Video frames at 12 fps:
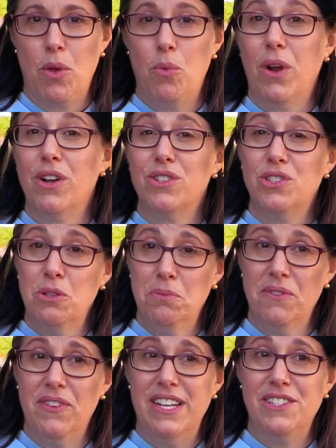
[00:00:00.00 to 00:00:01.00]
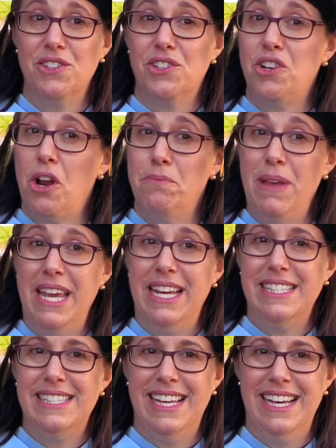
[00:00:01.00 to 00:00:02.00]
where her supervisor,
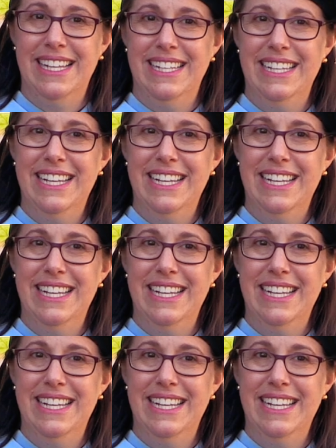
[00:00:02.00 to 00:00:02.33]
Charmaine, said